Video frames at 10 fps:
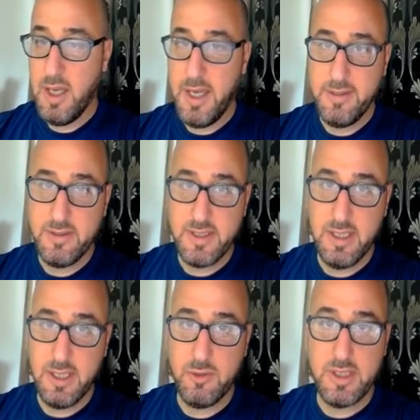and New
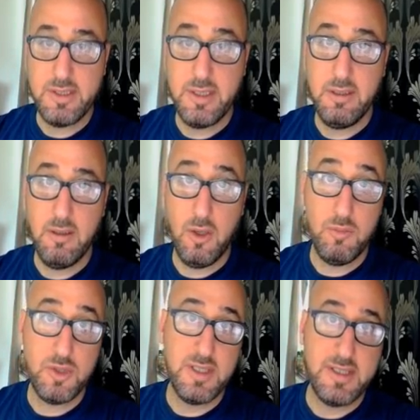Zealand USD
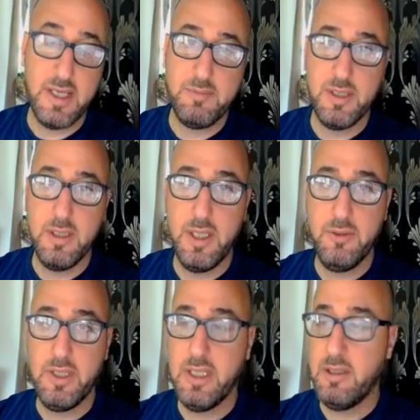almost the same
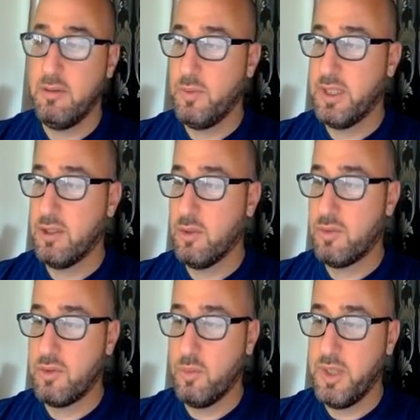scenario here we go
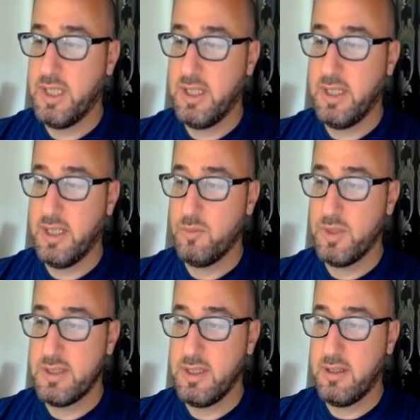to the weekly and
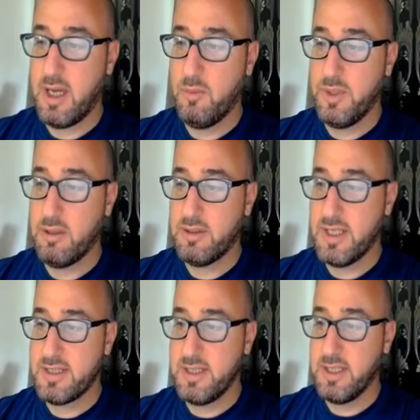we see that we are
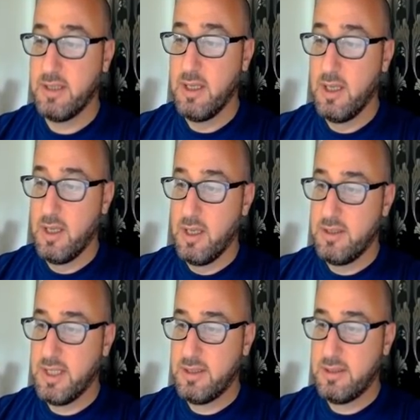testing
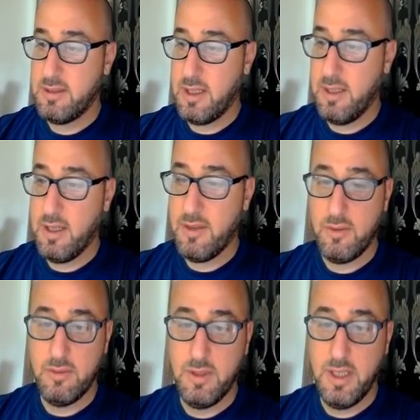yet
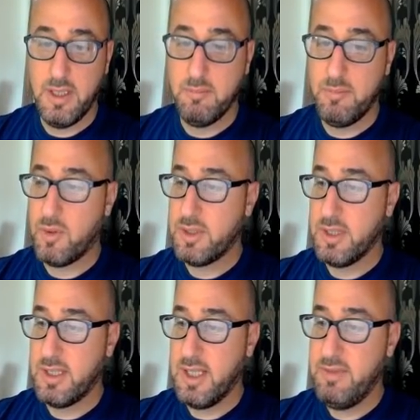another uh,
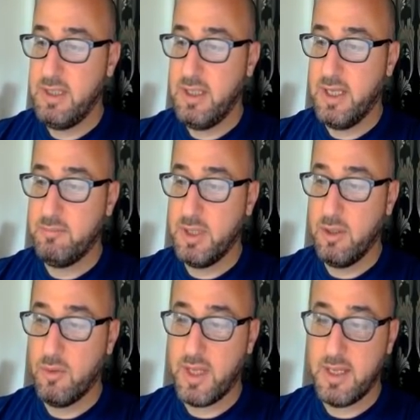important level and
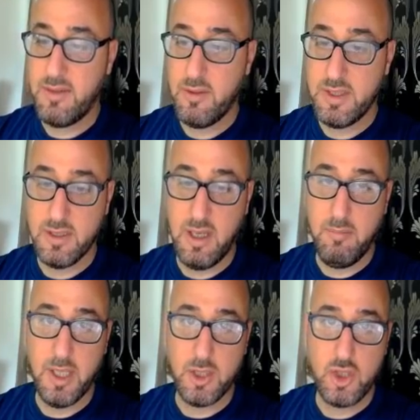below that there is
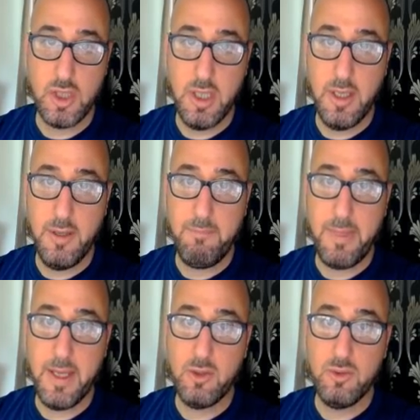not much uh,
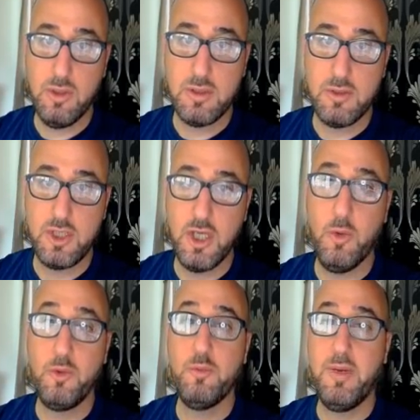I could also
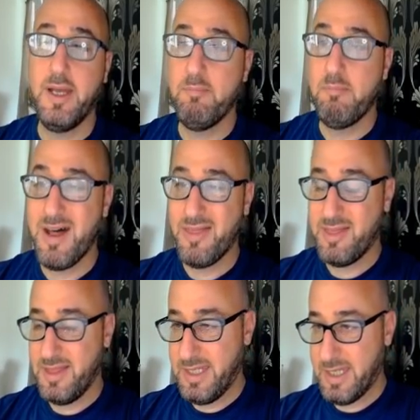show you my
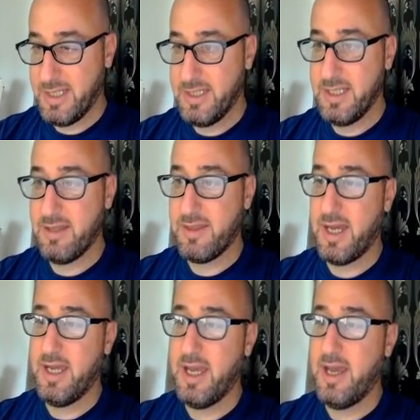monthly idea
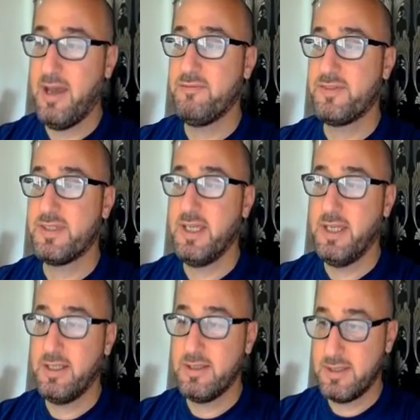that I have
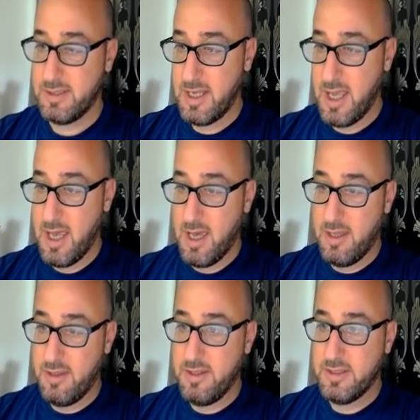since
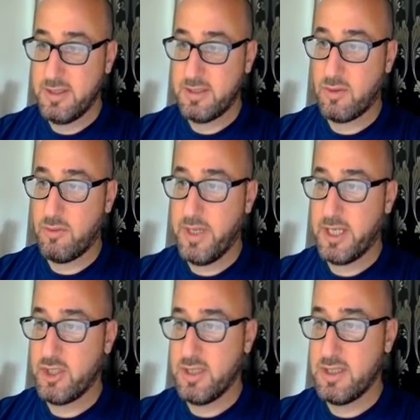this
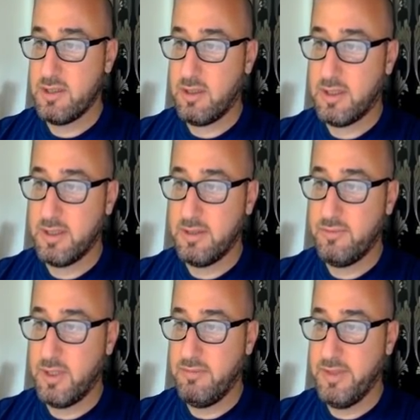correction started
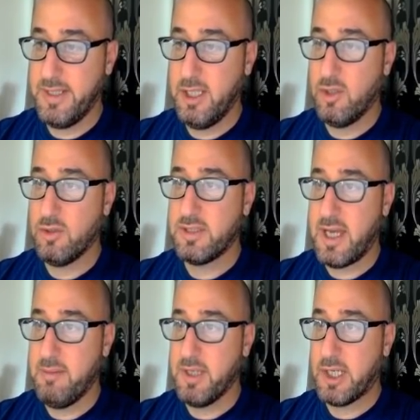for a very long
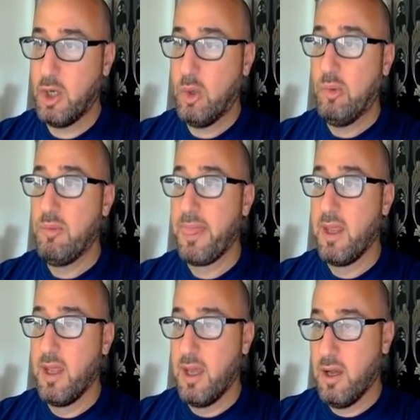time ago
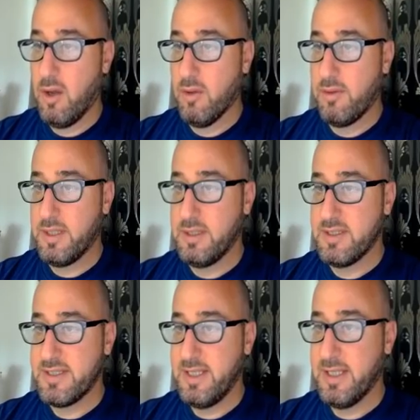on the
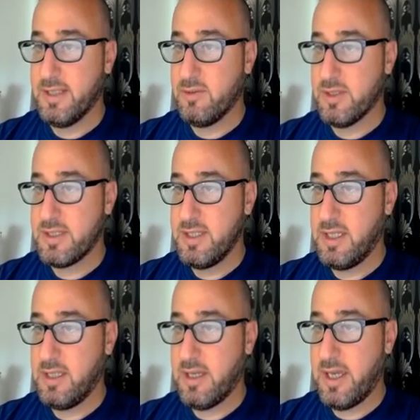New Zealand
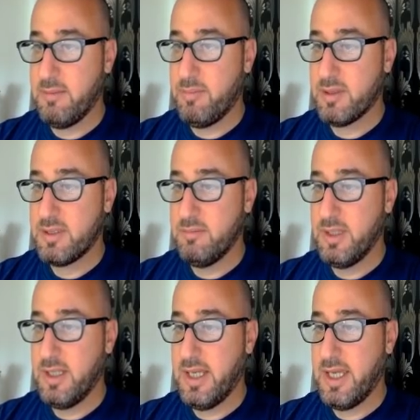USD a
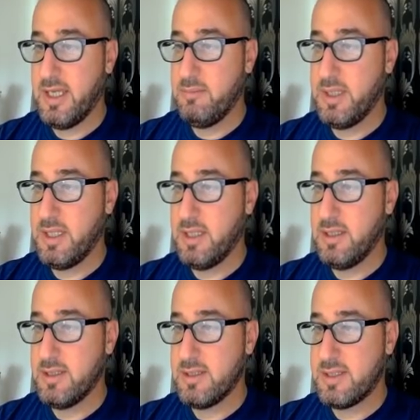possible
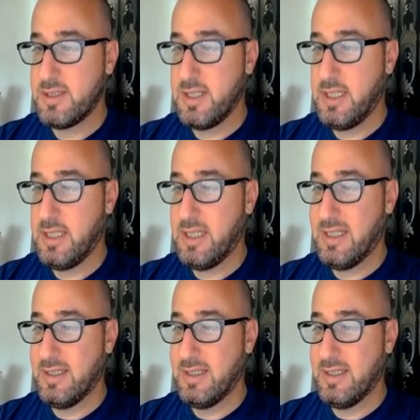ABCD